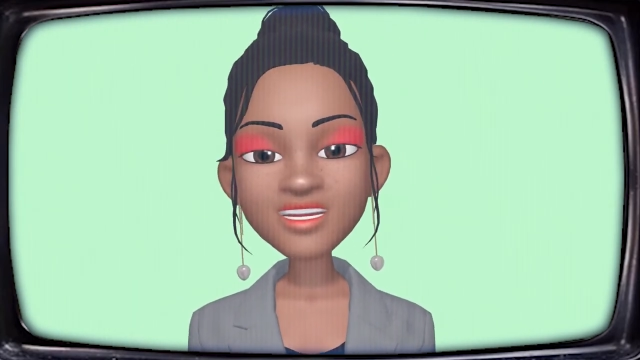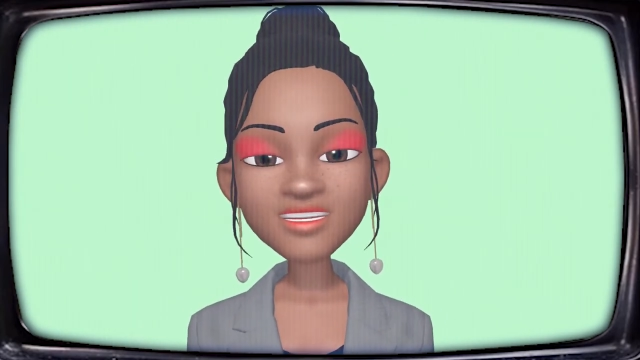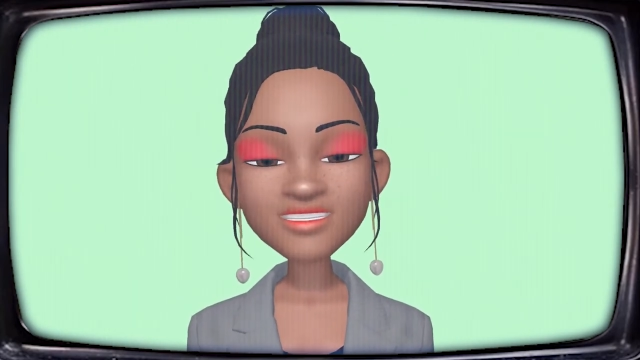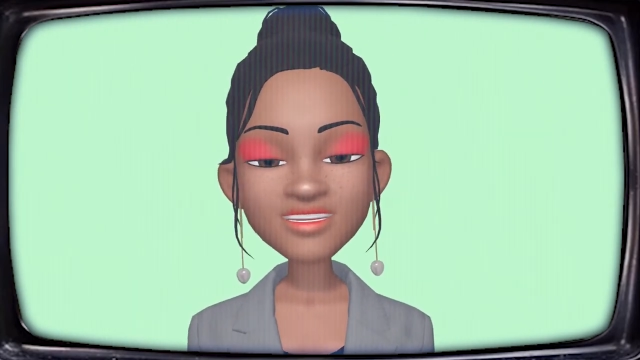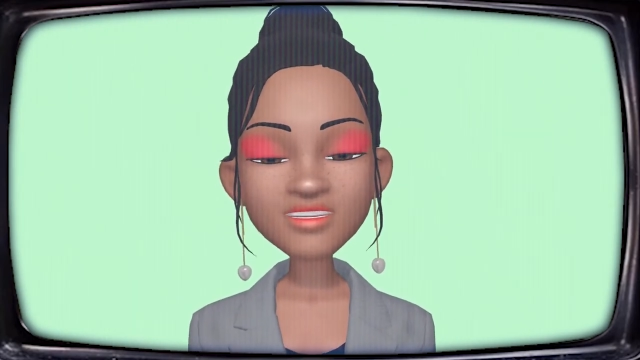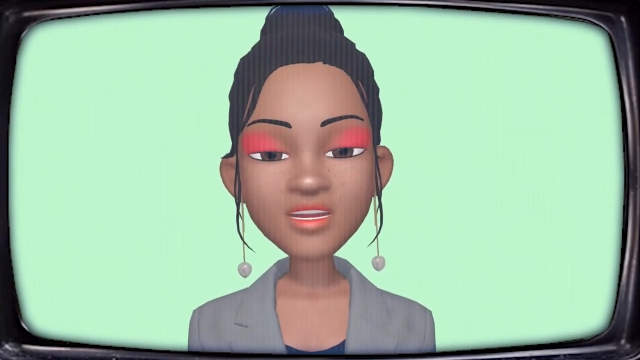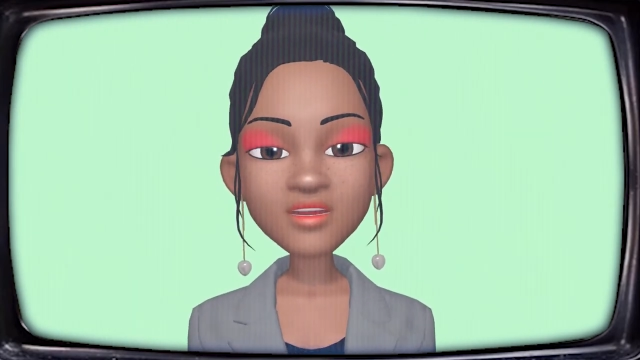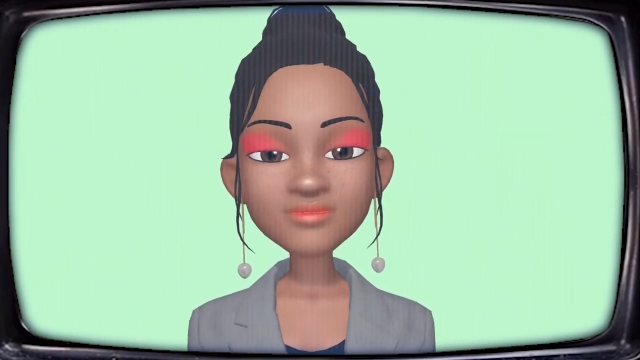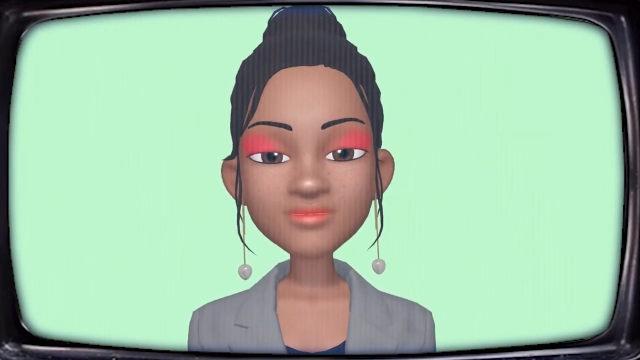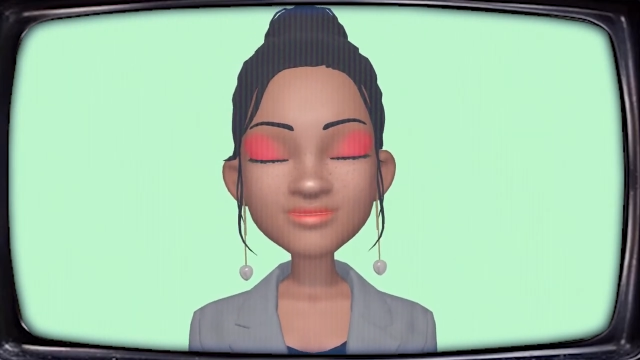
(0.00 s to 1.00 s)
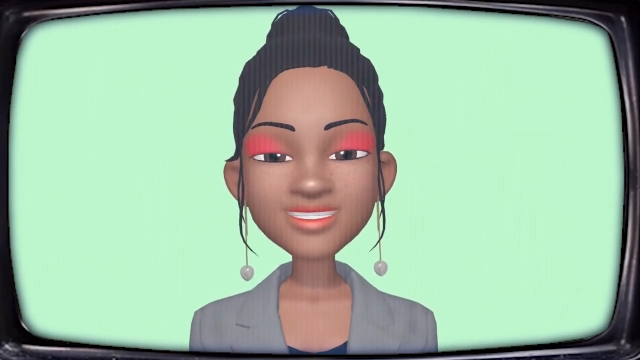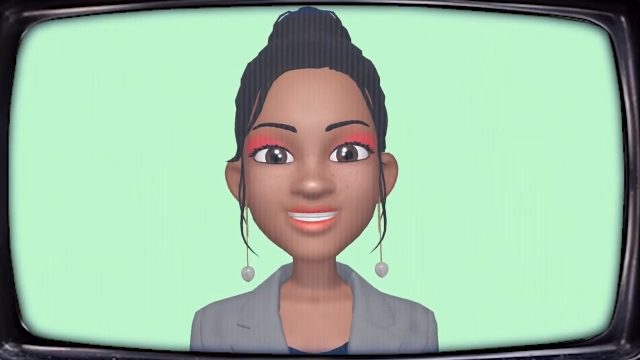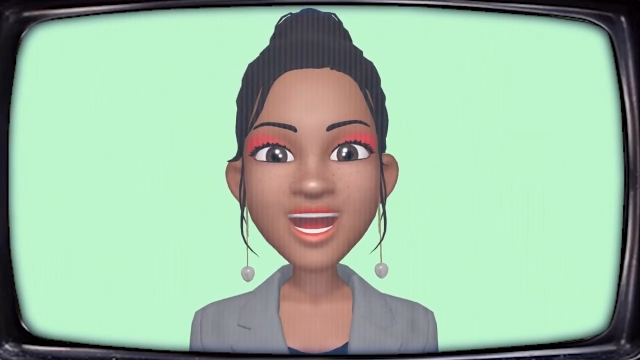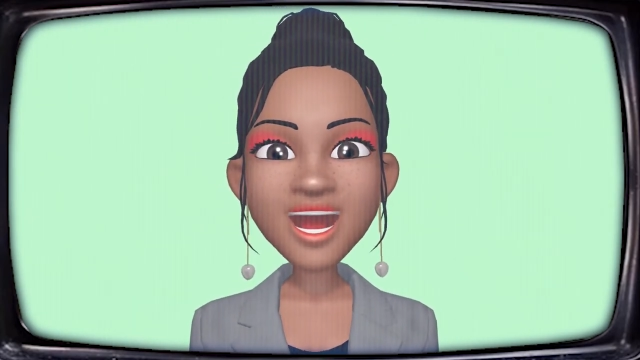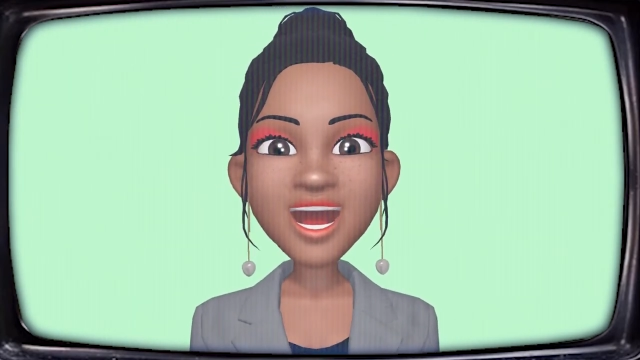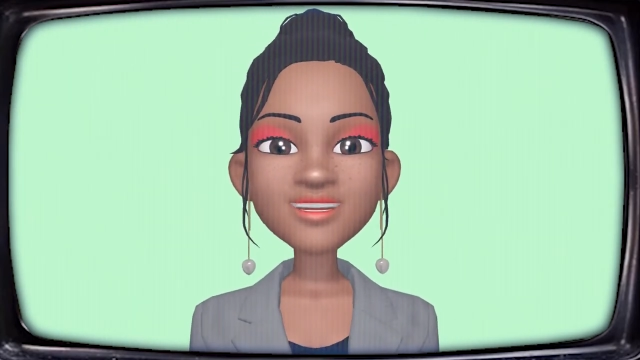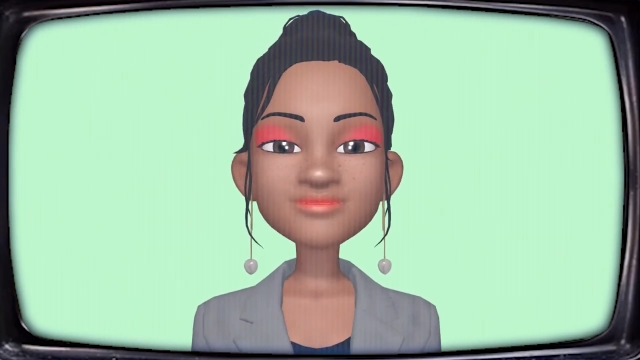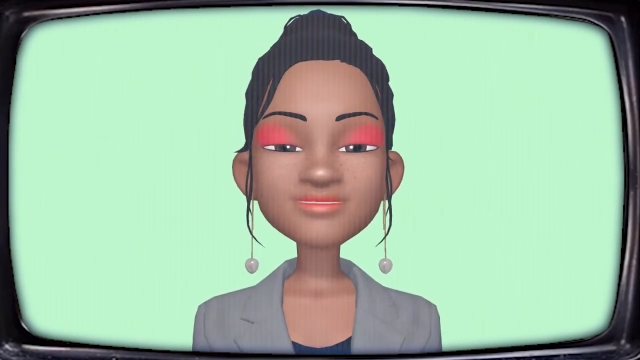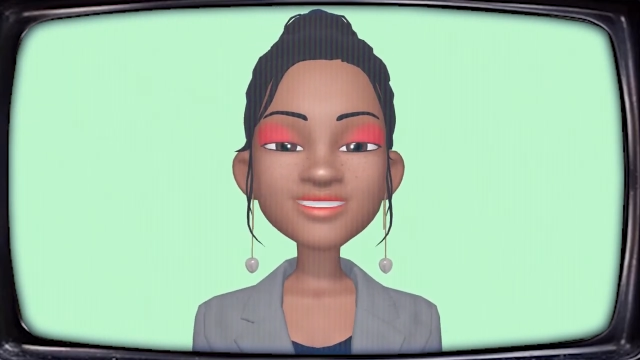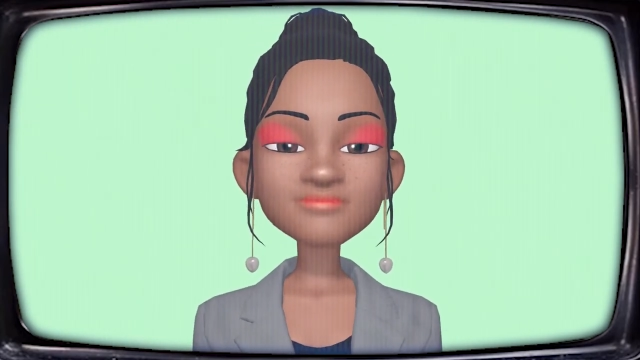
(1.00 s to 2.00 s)
should hopefully
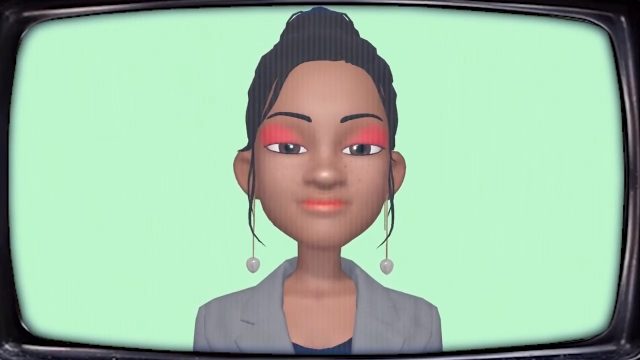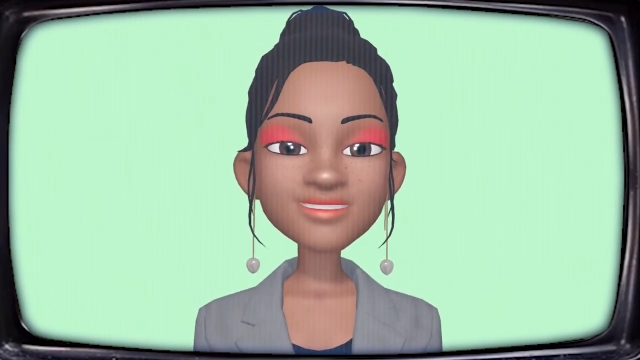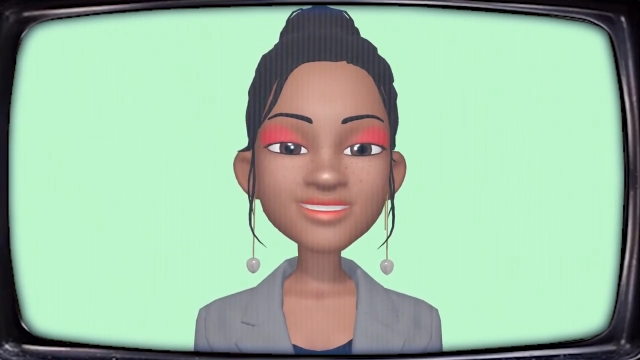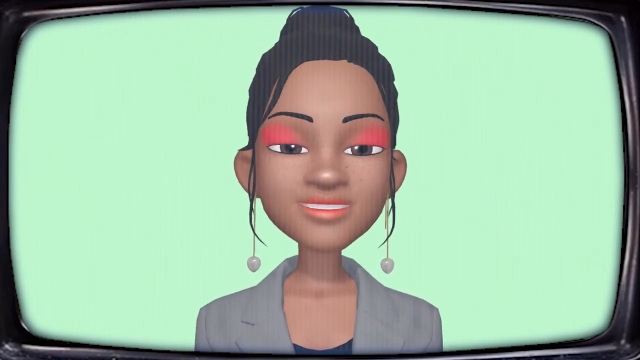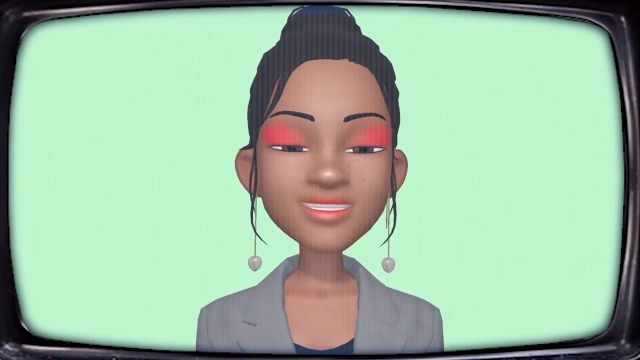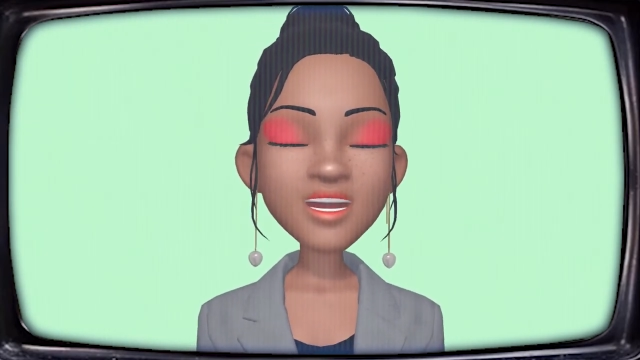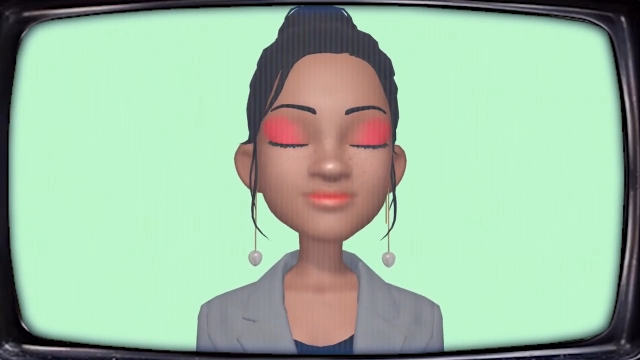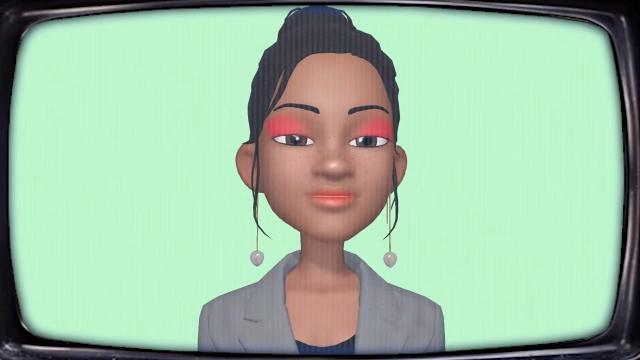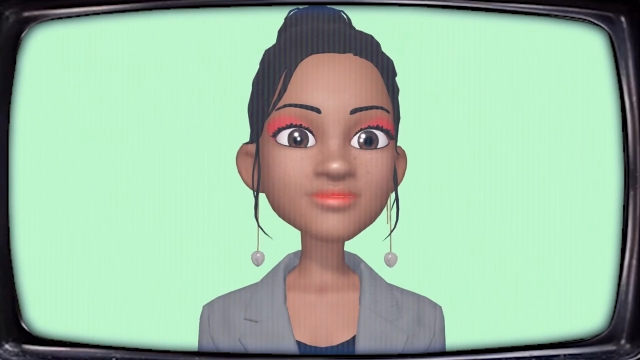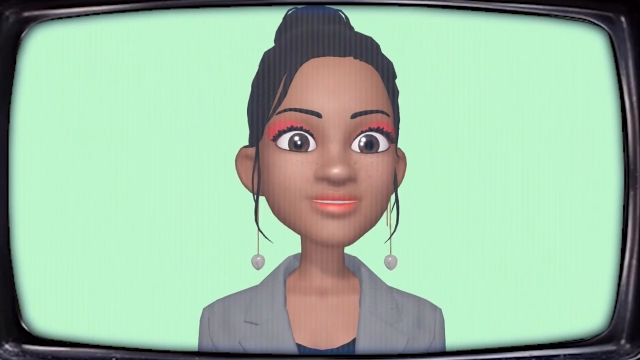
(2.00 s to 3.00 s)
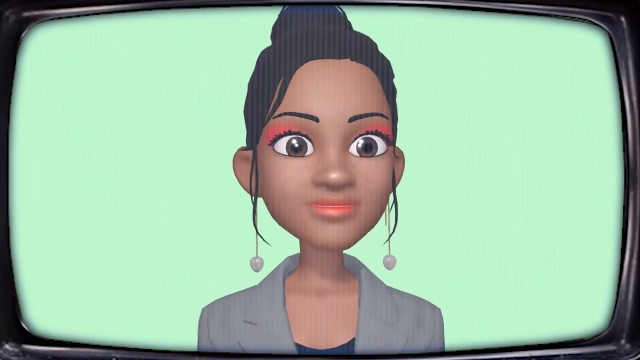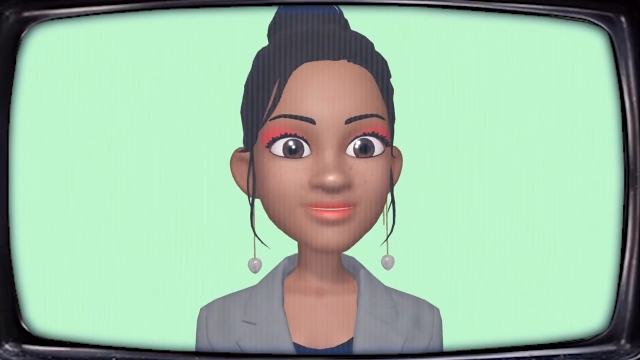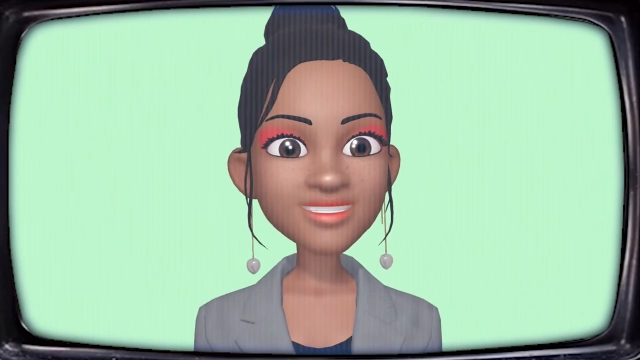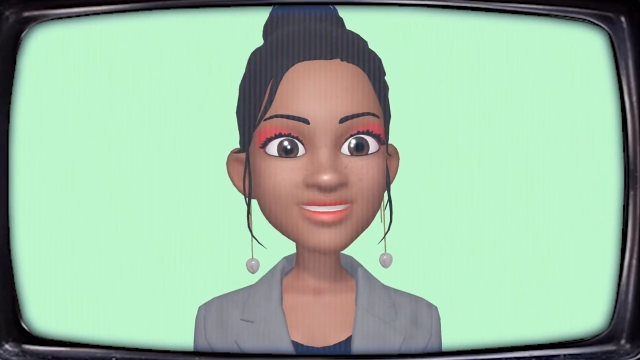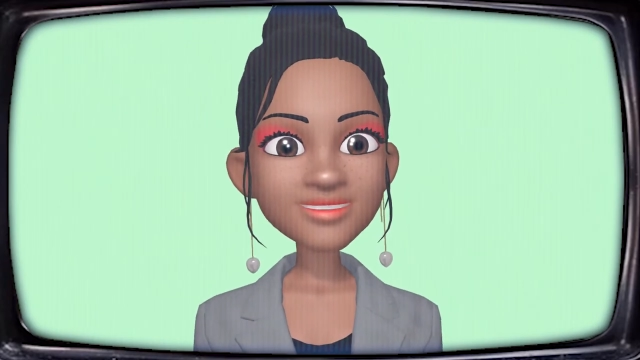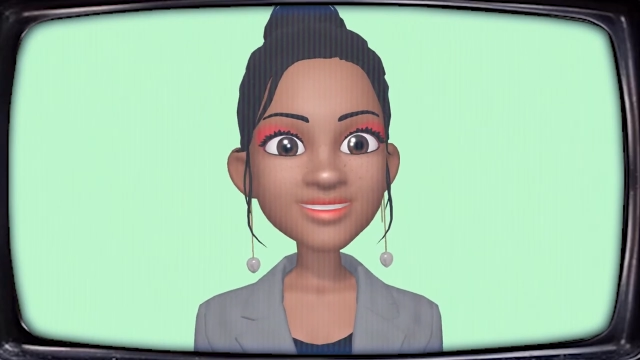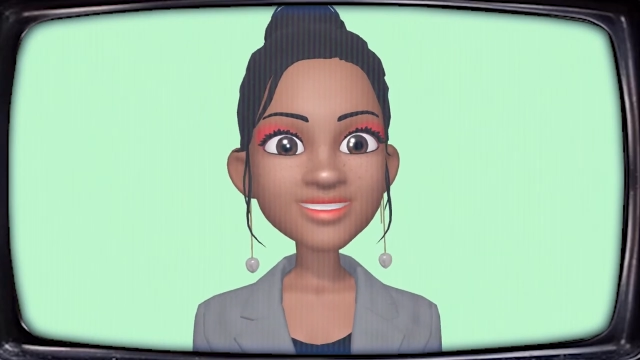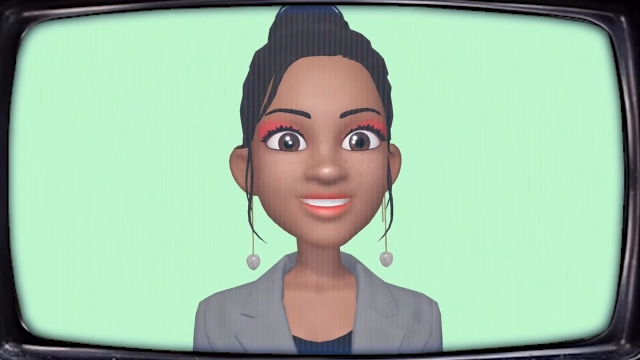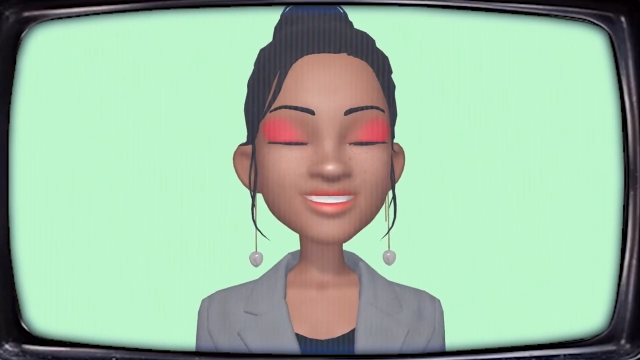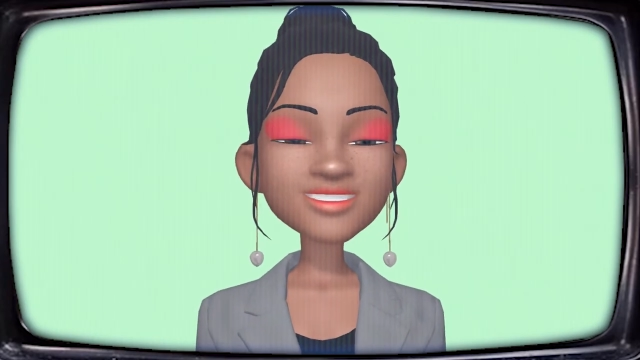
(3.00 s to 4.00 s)
have the ability to come up with some
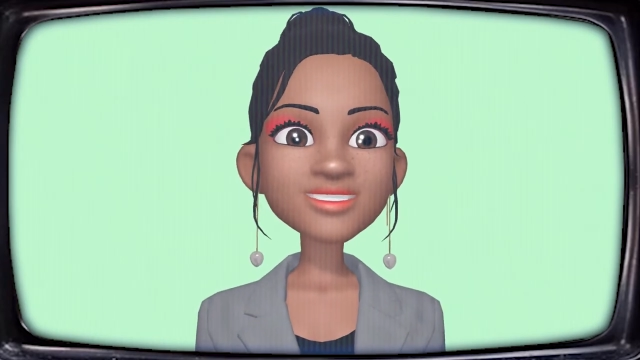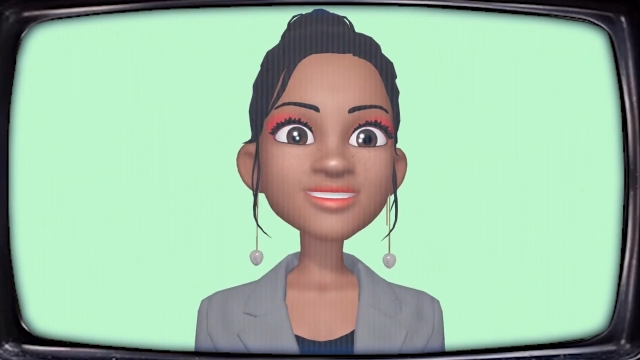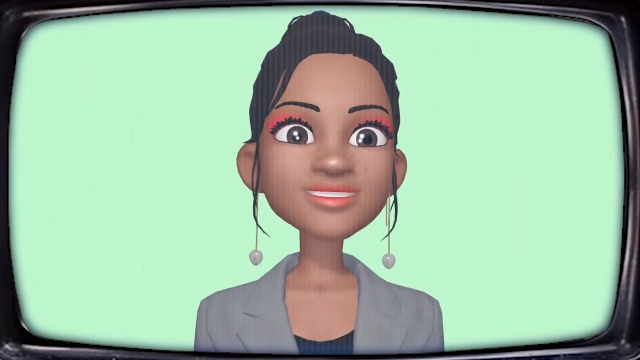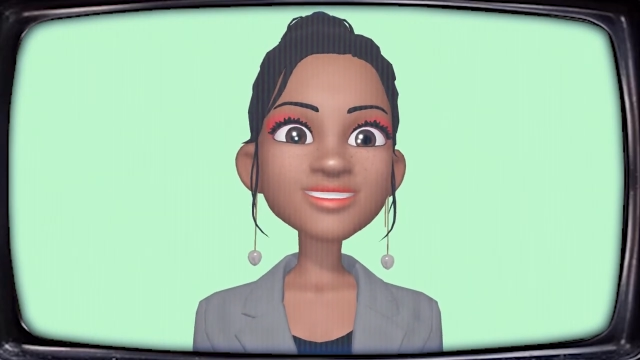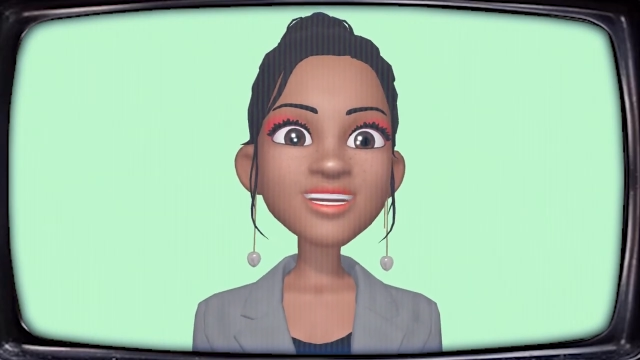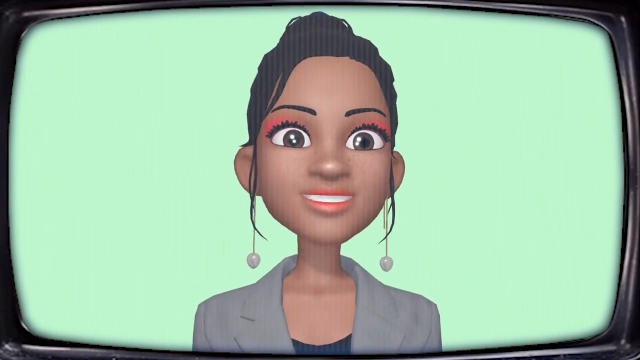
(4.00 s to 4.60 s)
interesting ideas